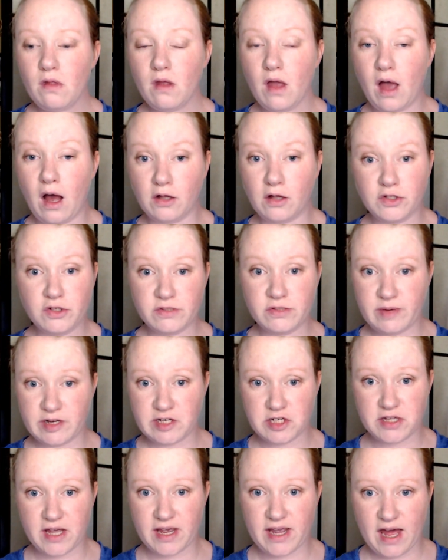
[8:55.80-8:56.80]
I'll do as much
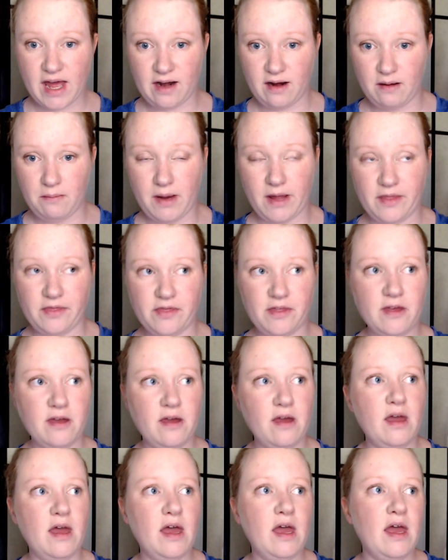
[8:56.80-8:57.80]
as I can in a month.
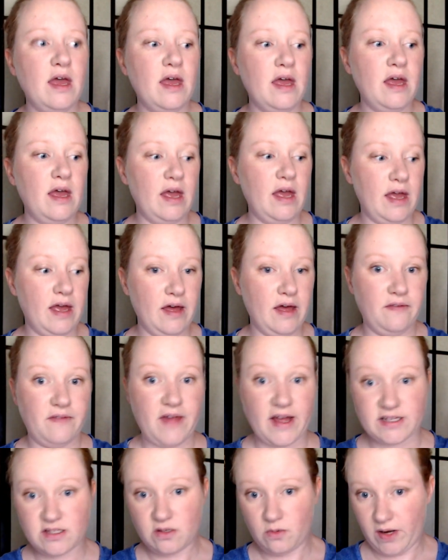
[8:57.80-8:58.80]
And
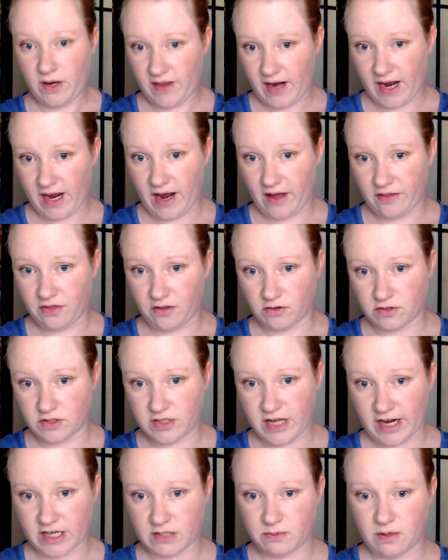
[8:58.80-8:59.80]
that's the way that I got those
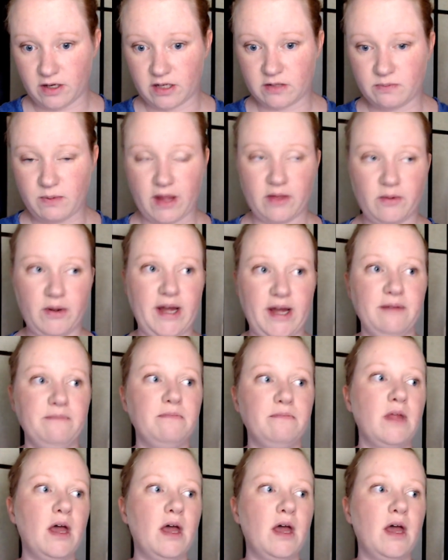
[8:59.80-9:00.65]
textbooks, by the way.